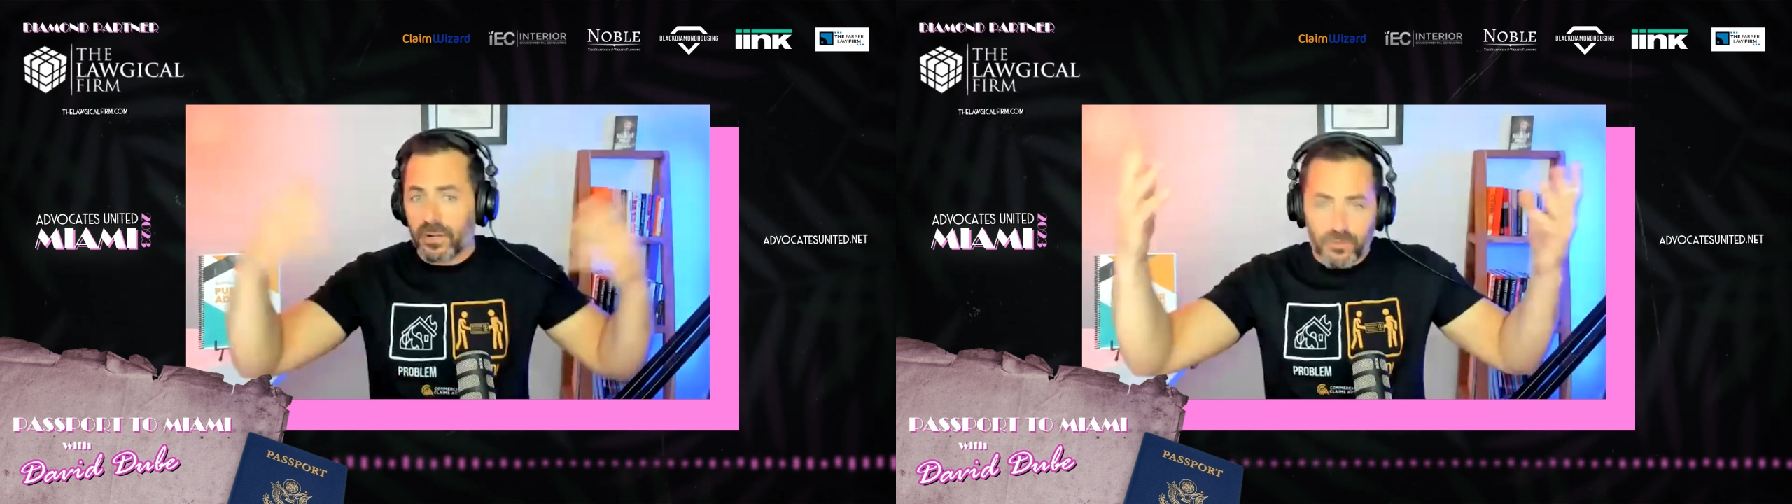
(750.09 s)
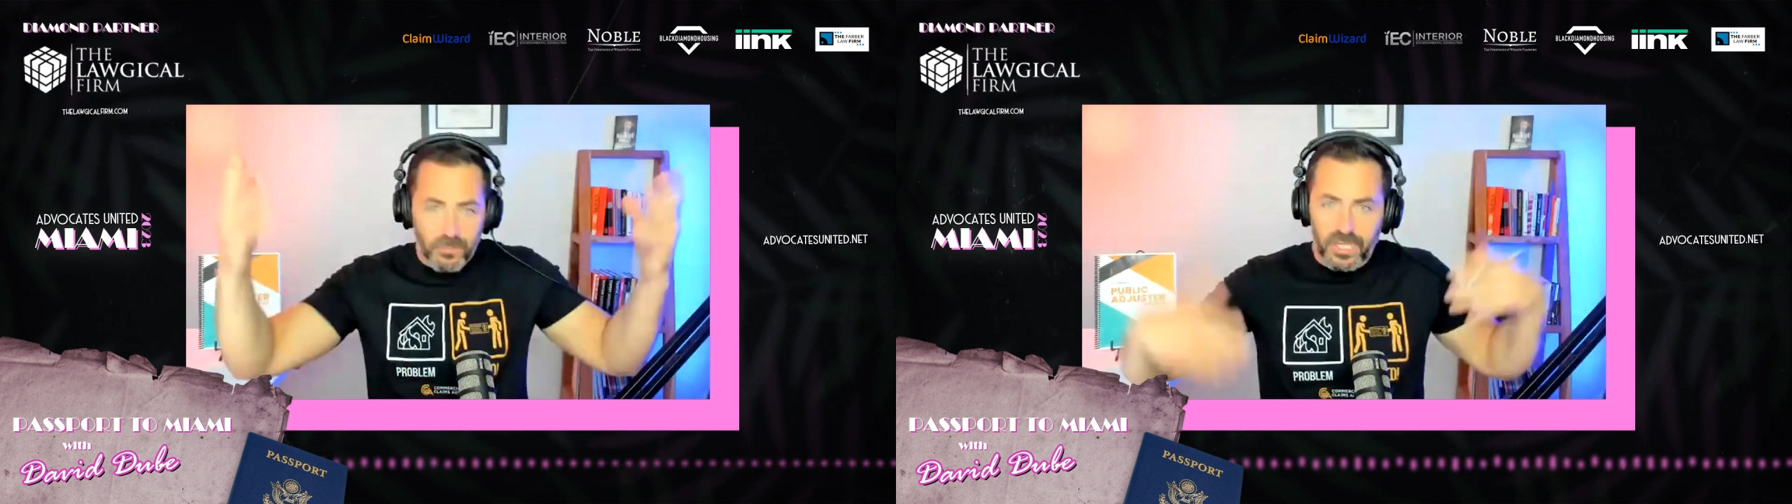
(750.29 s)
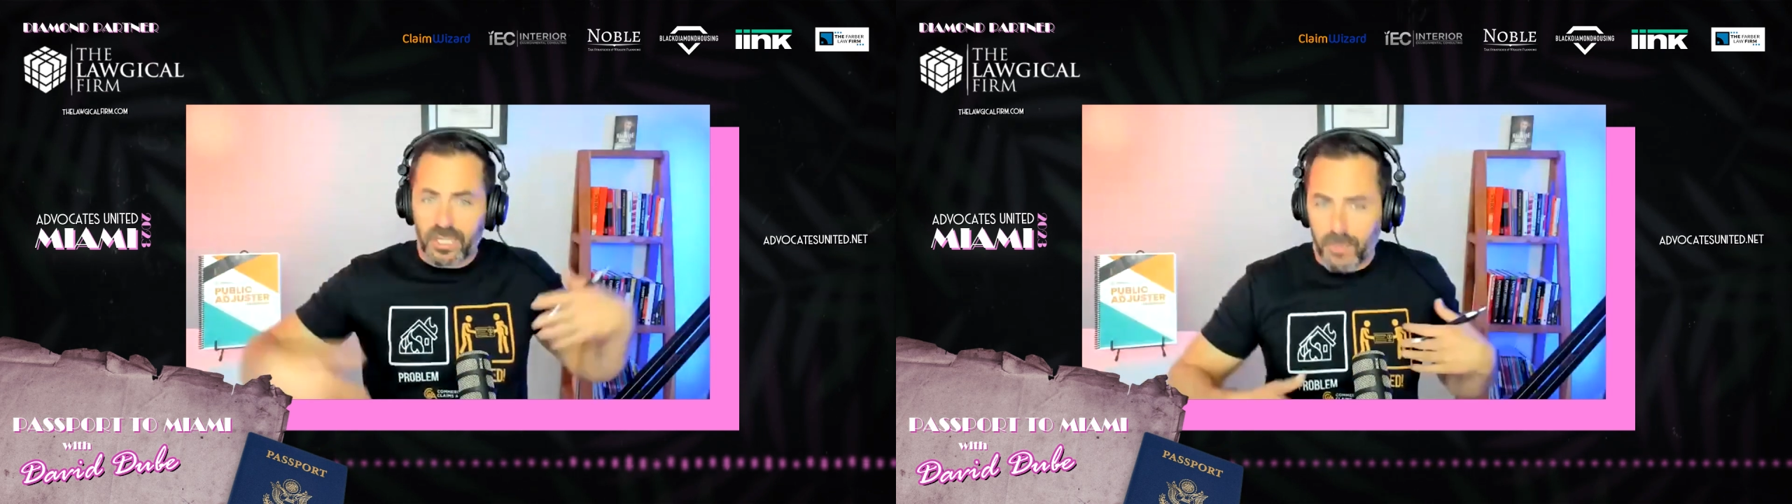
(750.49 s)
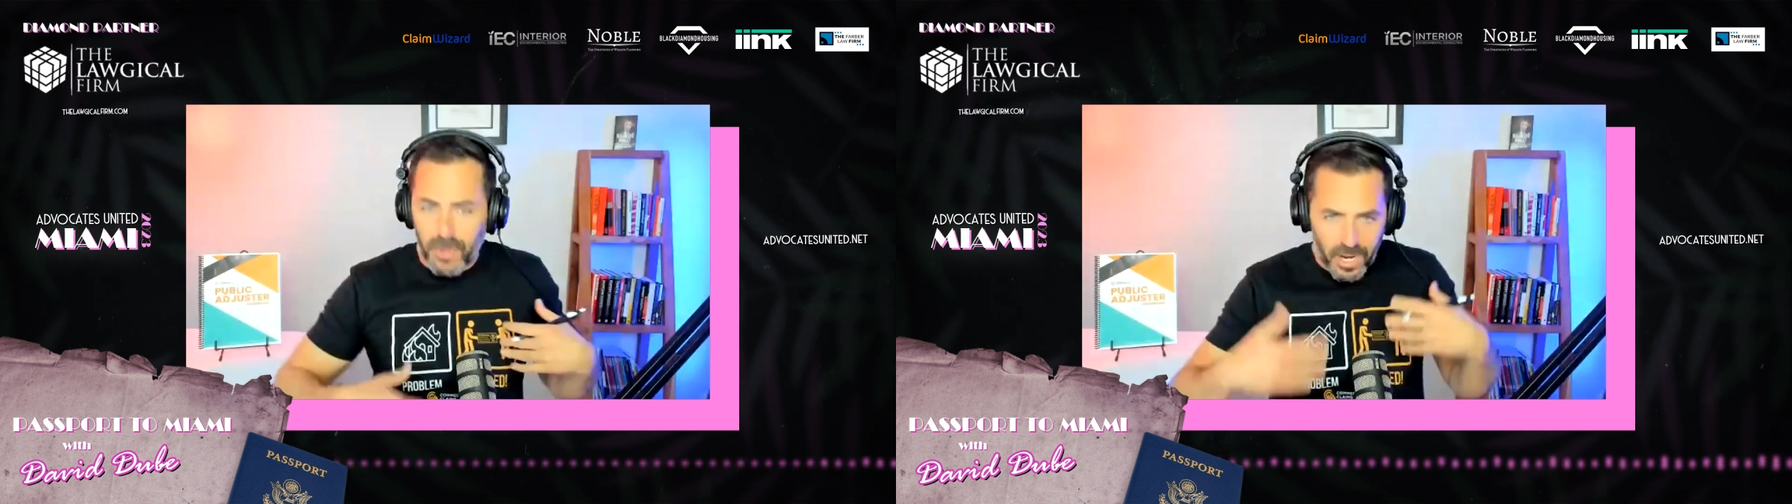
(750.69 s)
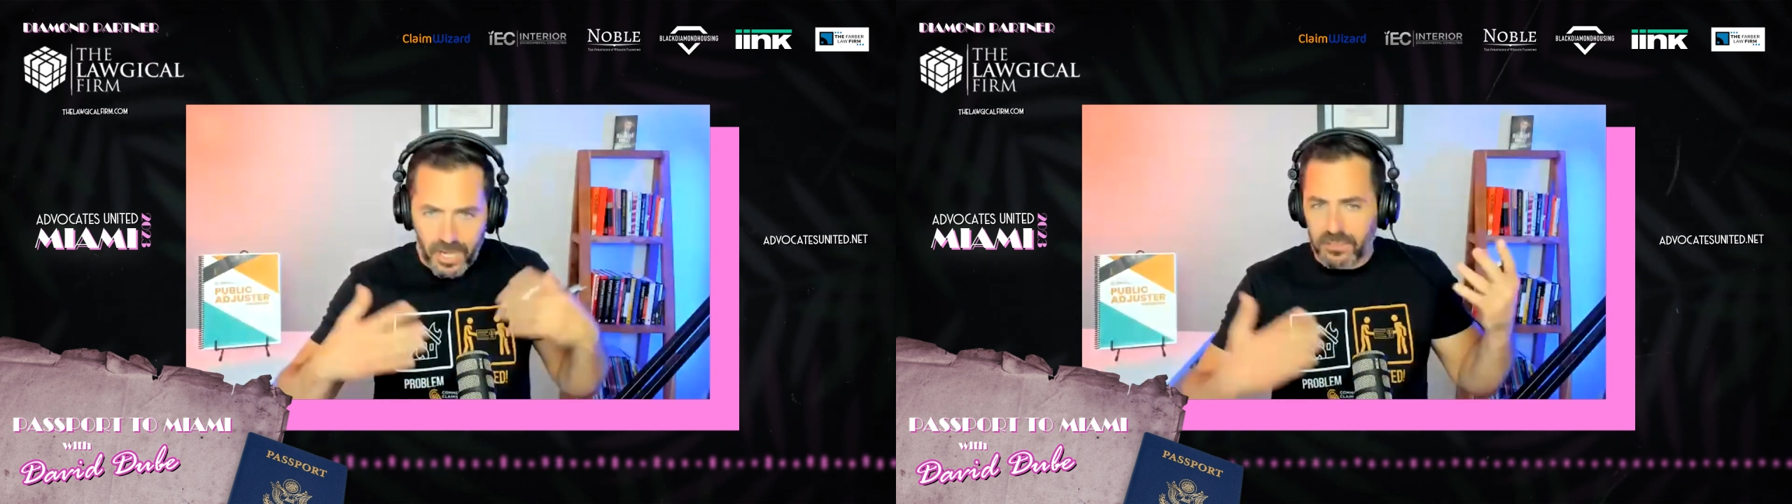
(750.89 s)
everybody gets
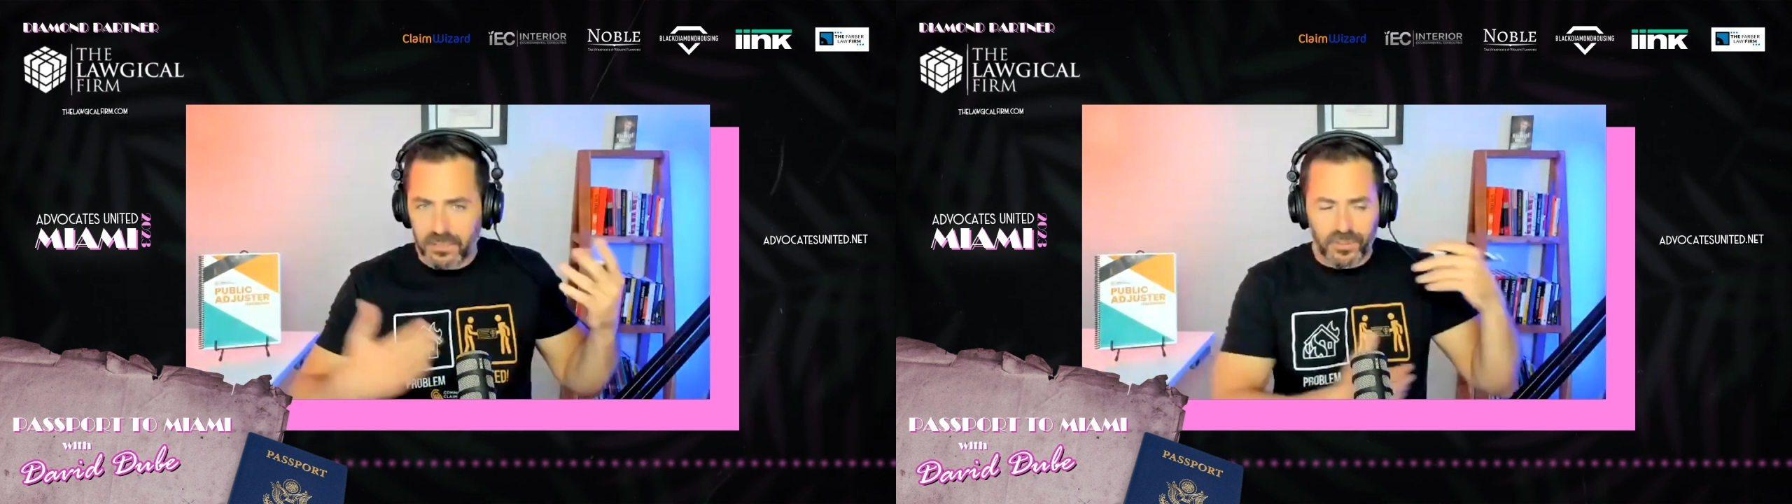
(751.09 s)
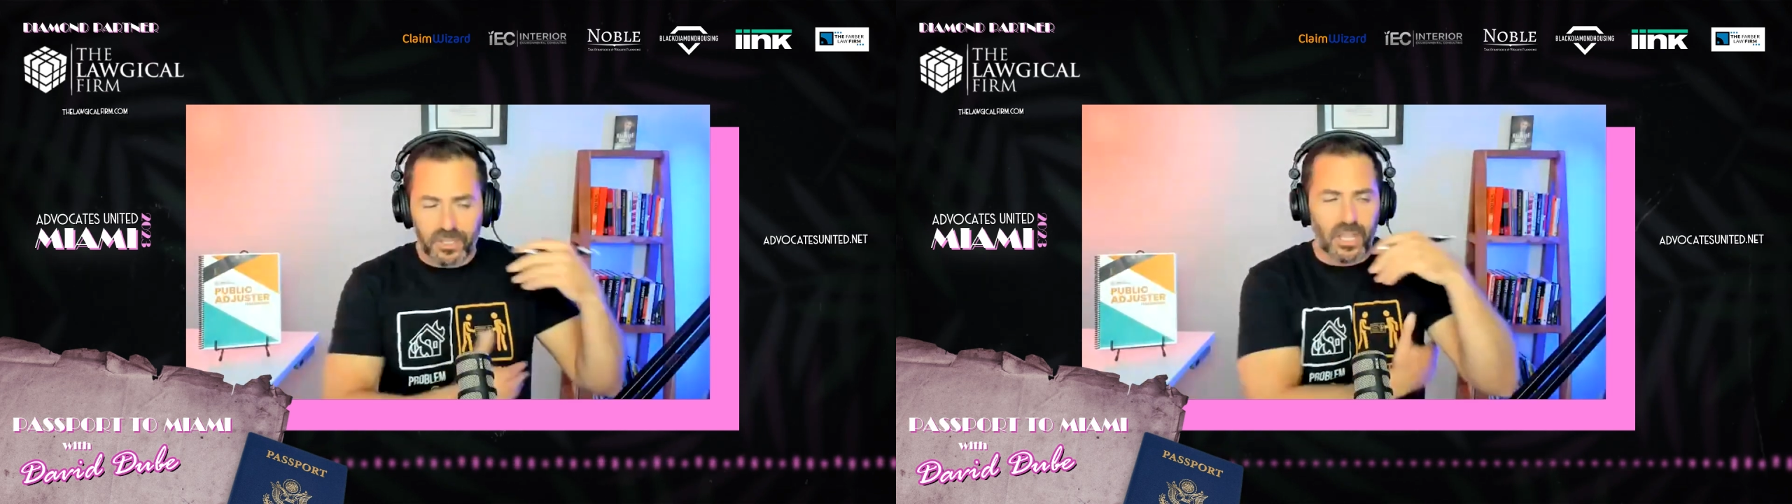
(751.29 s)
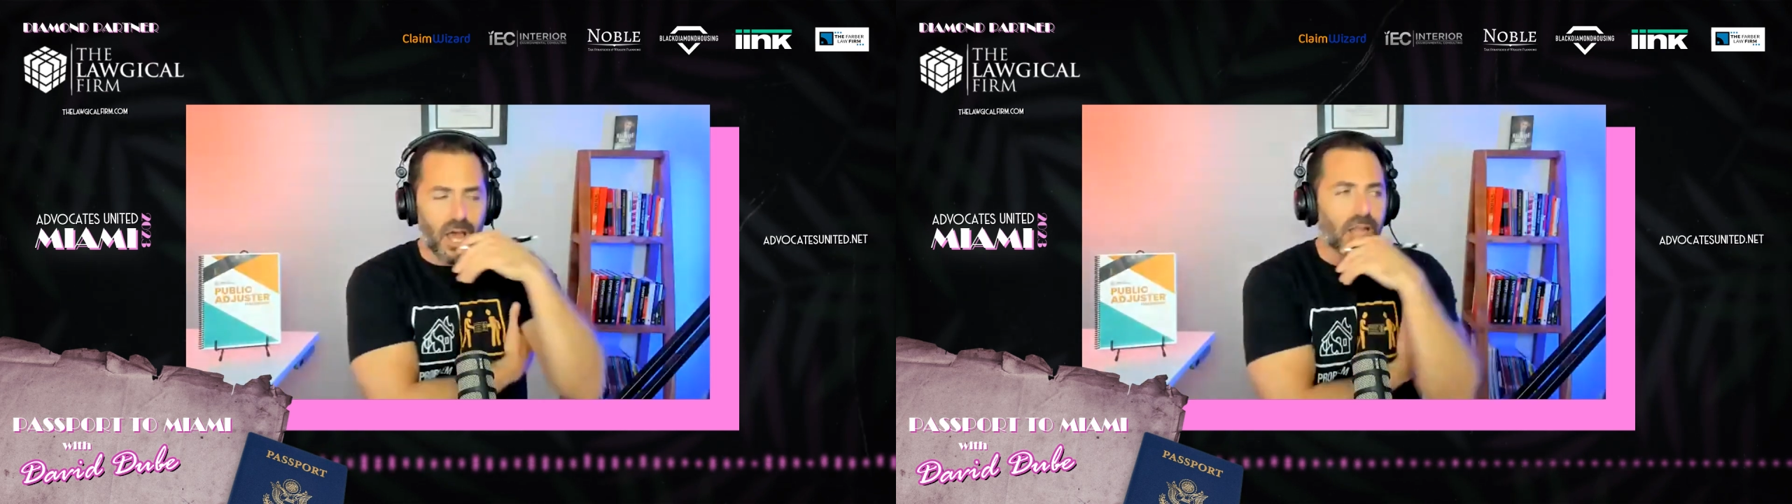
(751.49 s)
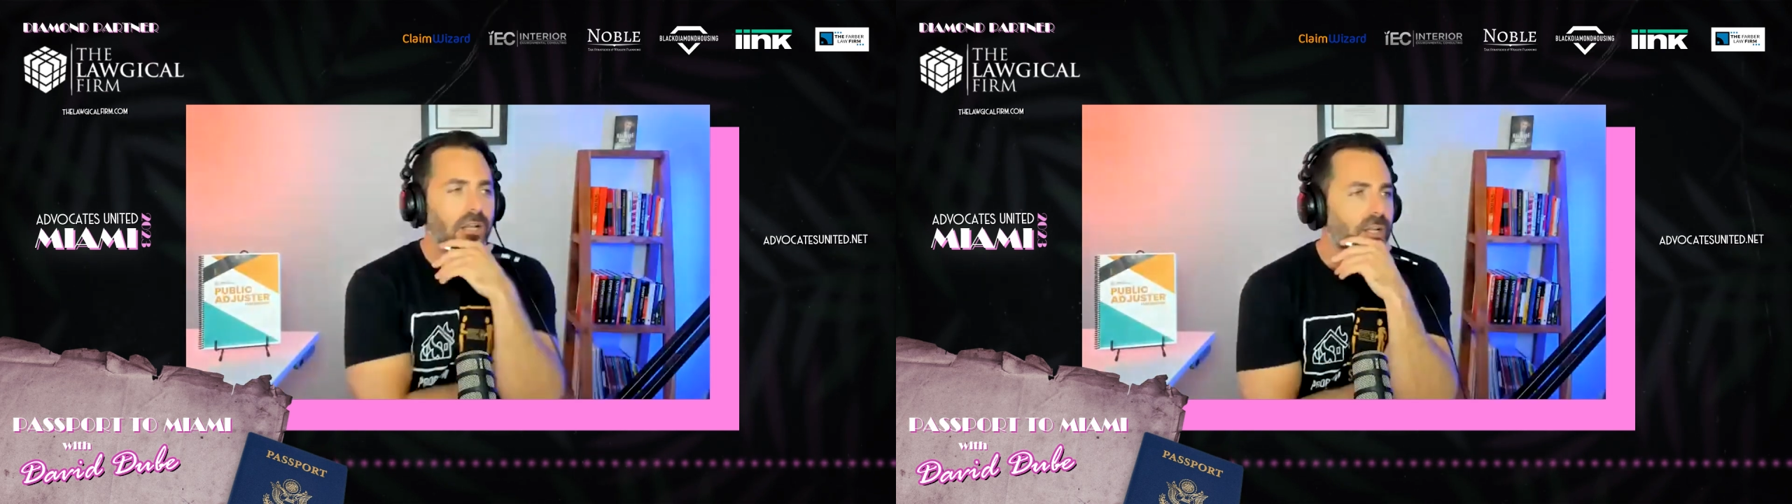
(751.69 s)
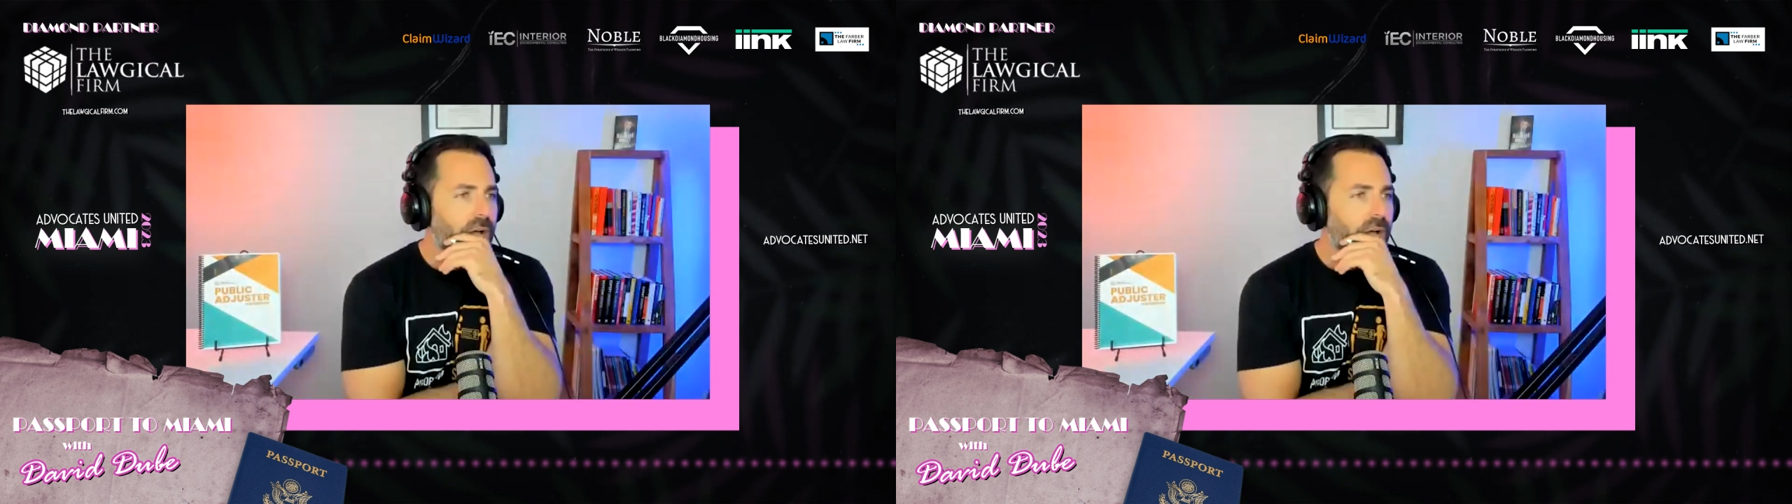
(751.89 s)
paid and stuff like that.